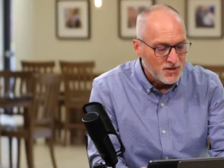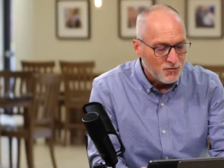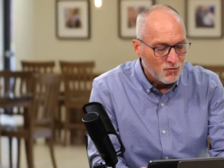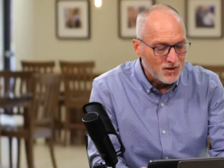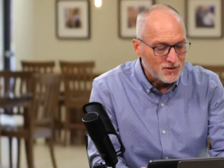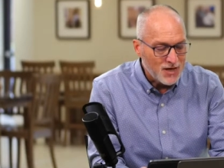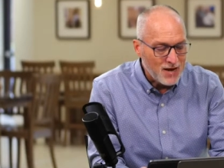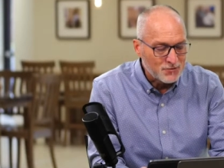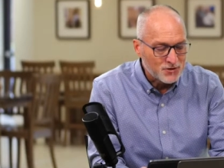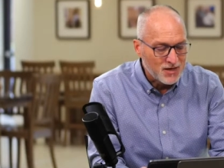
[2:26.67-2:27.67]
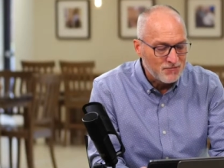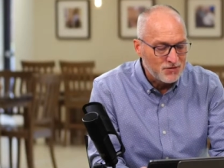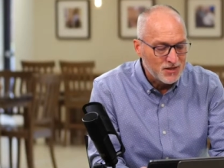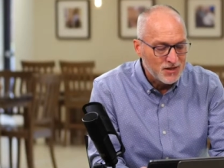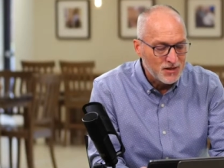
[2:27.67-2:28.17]
Well, in chapter
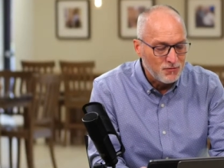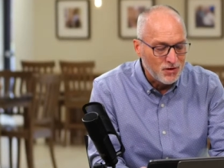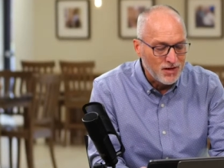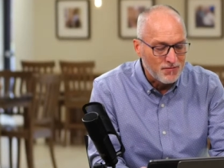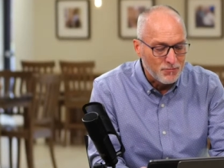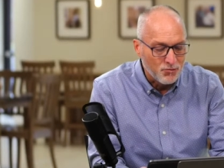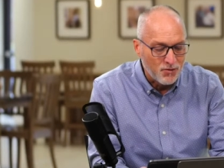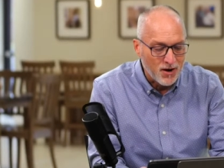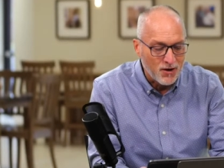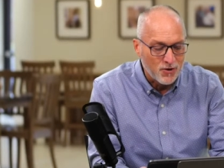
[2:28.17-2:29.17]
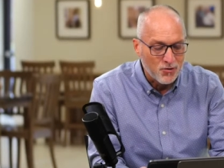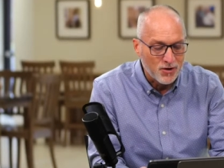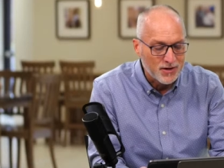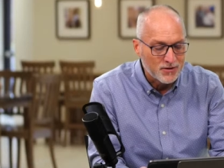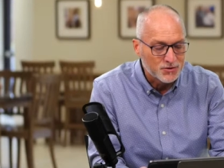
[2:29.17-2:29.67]
17, we have a prayer or
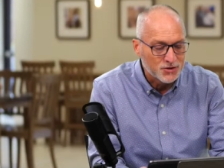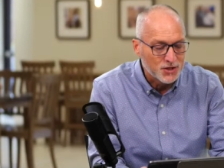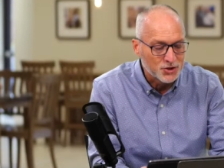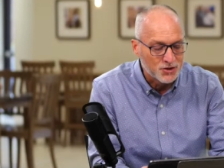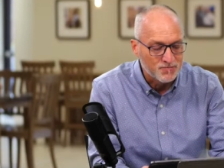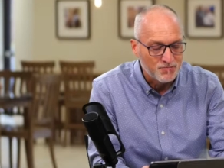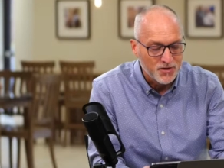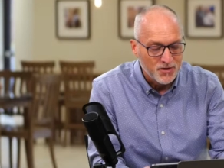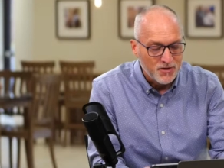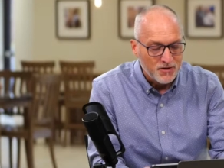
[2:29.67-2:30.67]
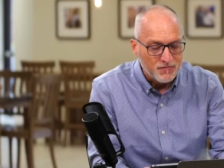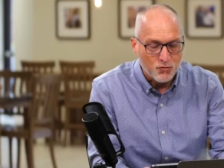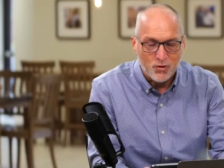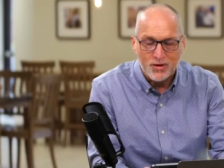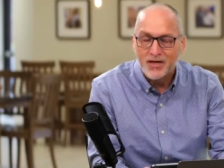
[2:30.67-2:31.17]
an intercession for
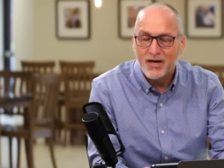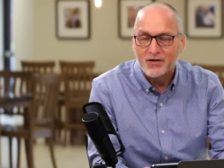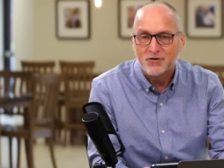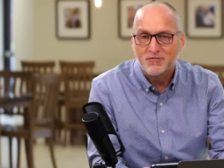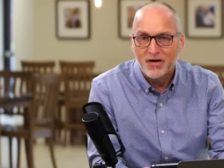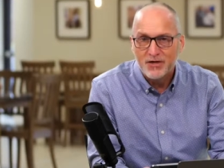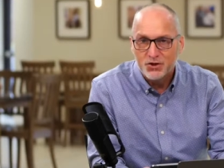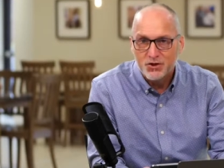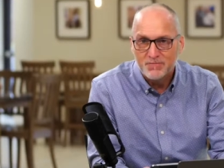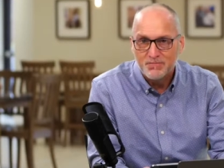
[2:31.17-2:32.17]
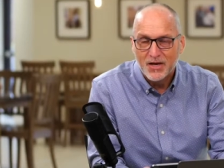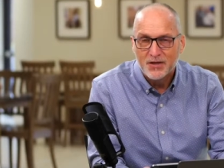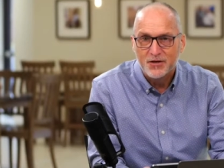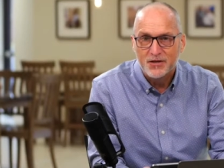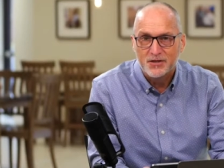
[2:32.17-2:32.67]
really intervention. And
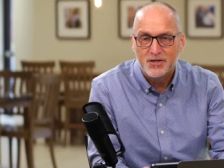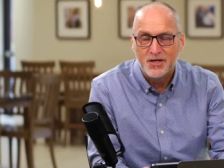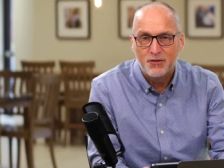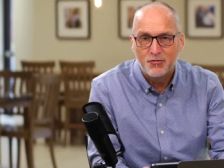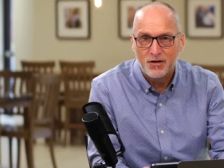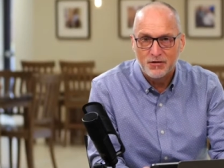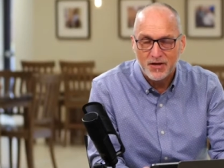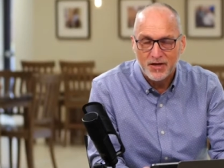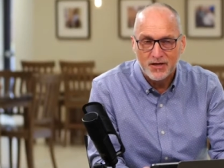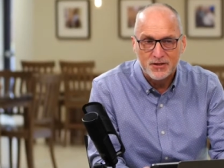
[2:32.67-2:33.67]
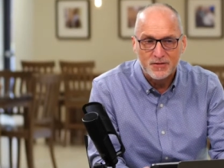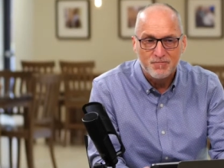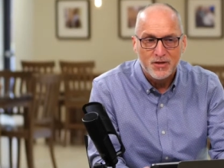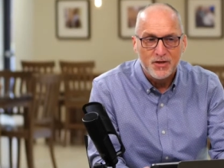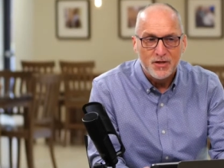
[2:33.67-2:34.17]
you're going to see 3 things,
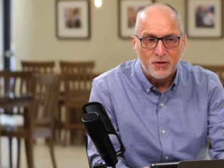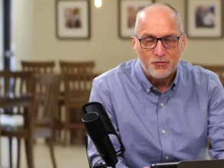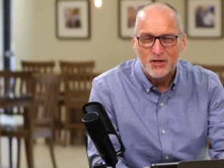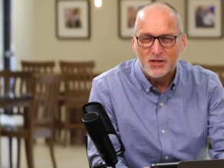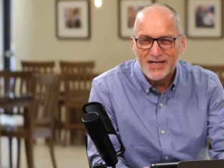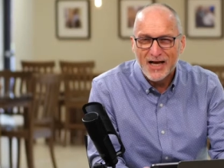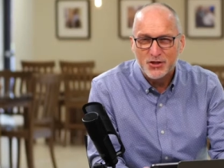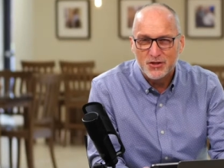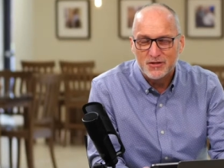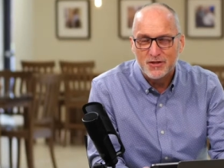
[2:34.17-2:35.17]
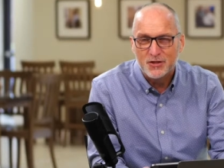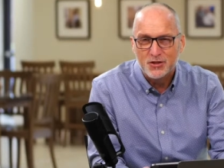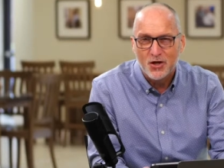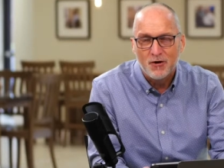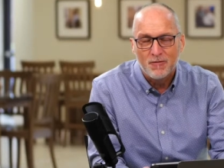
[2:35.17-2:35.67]
3 sections of the
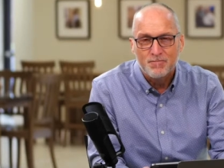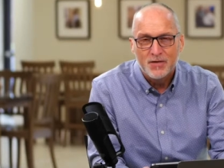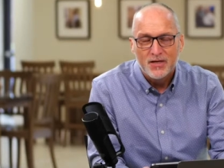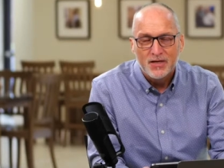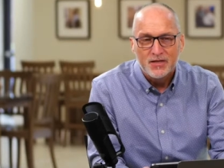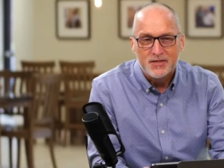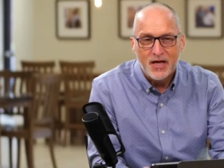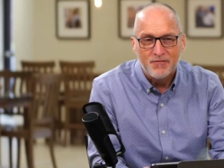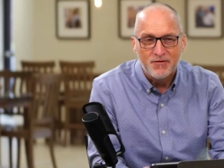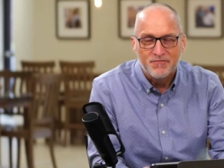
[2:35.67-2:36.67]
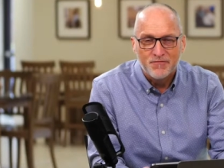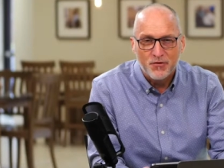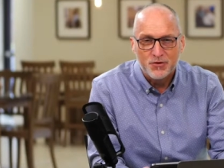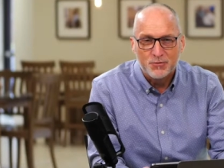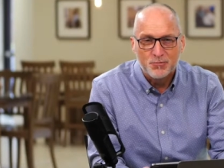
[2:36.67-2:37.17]
psalm. David
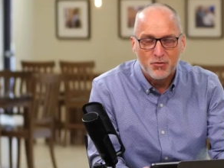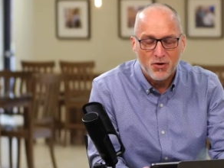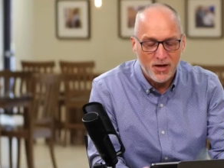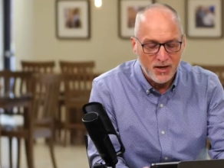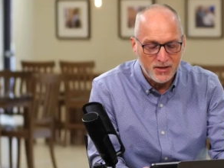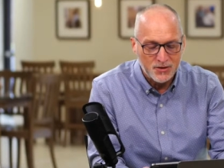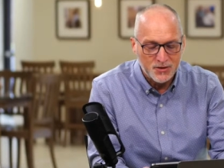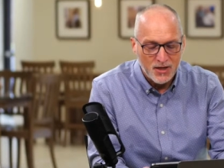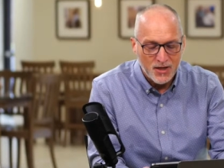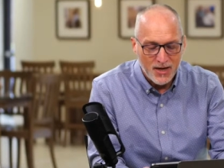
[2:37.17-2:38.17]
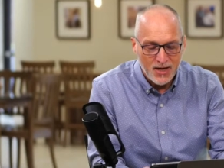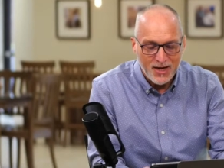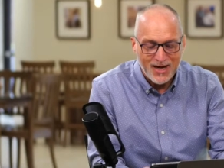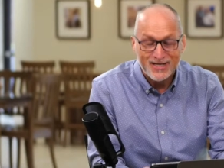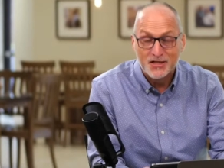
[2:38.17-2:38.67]
first prays,
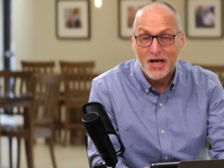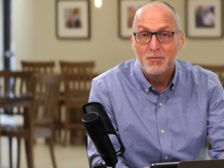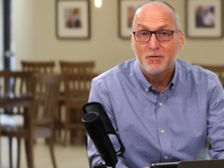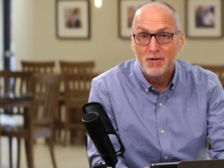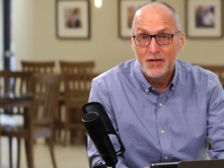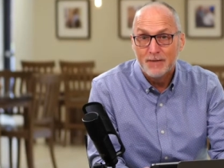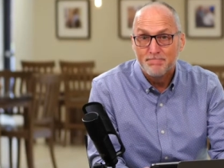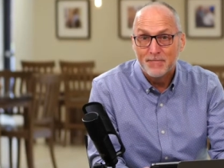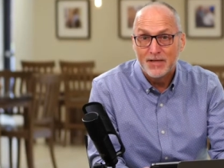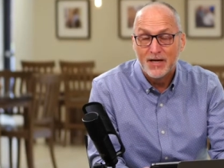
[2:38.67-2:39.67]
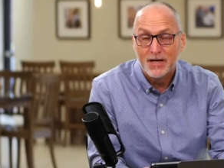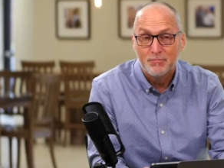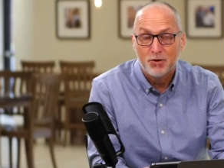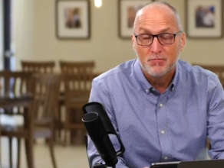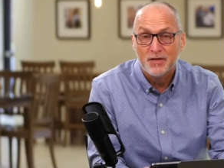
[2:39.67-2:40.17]
examine me, like
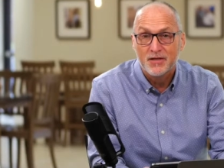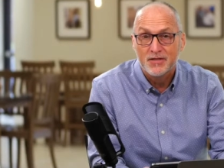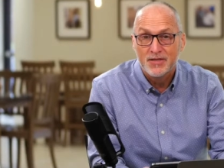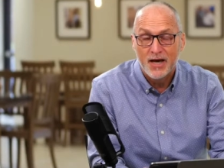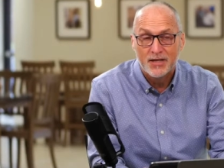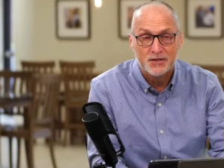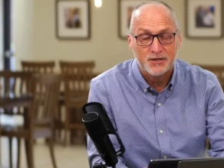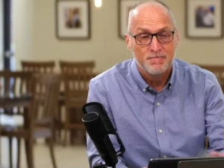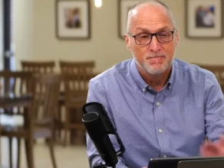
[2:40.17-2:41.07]
put me to the test.